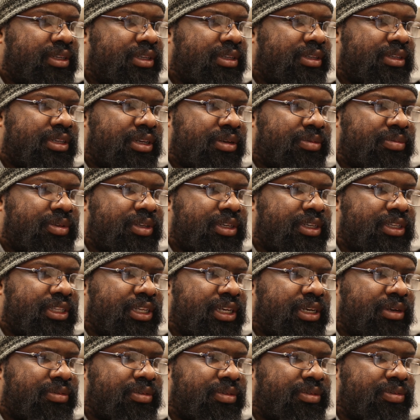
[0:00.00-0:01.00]
Something
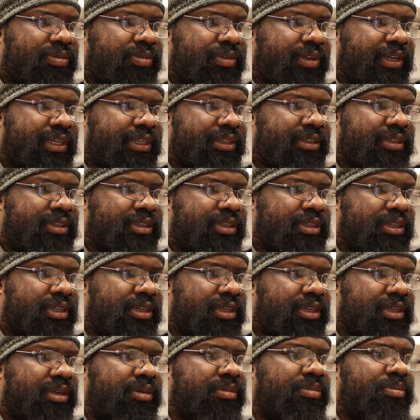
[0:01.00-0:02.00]
that reflects
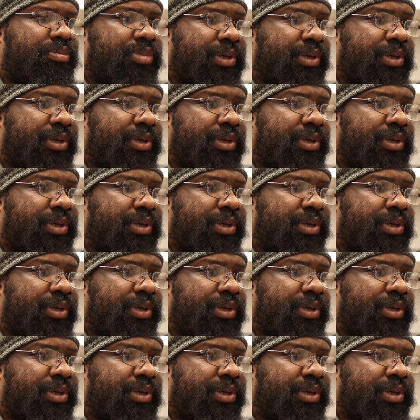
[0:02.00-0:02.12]
the